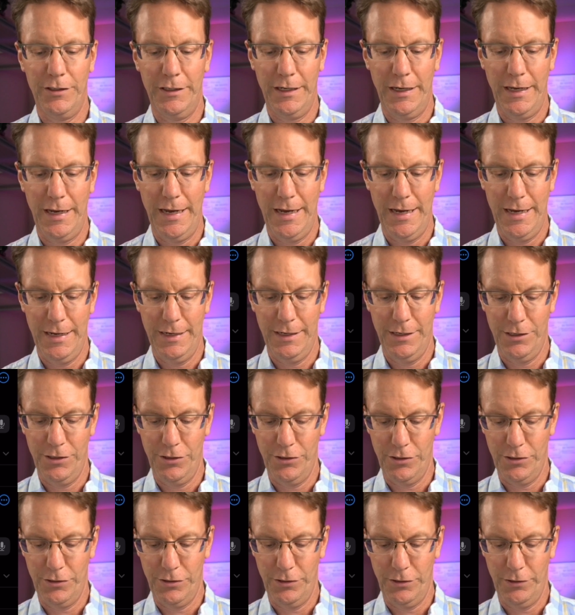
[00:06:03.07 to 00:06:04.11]
add in
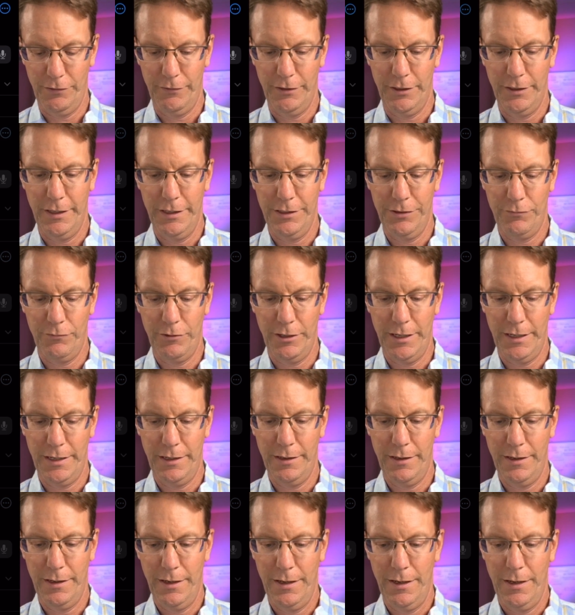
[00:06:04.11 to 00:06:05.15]
your server this way.
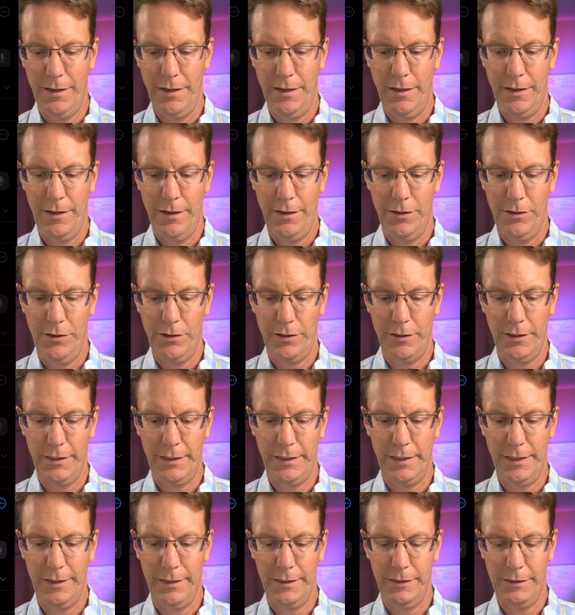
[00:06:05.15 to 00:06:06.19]
You click
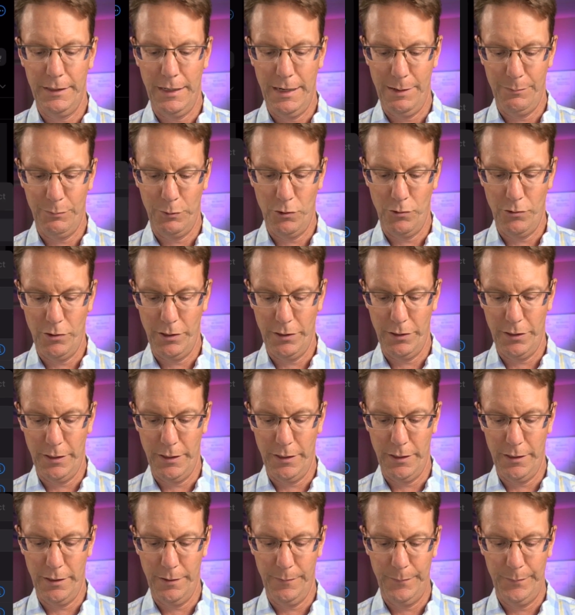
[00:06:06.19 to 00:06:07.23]
on the top
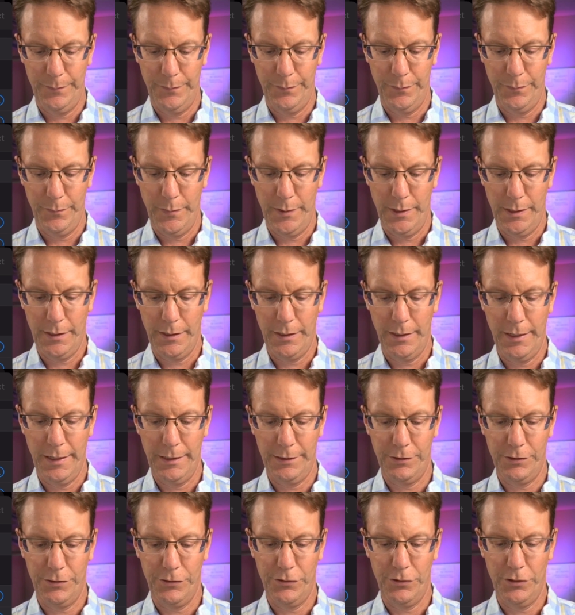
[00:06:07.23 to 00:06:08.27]
corner, connect
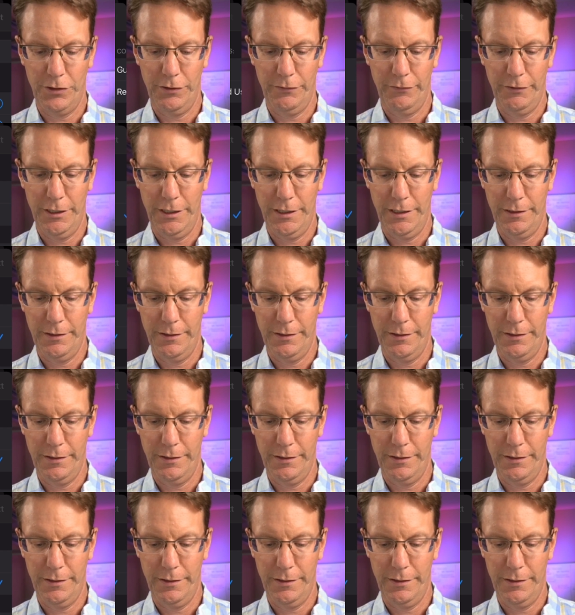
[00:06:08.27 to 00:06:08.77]
to server.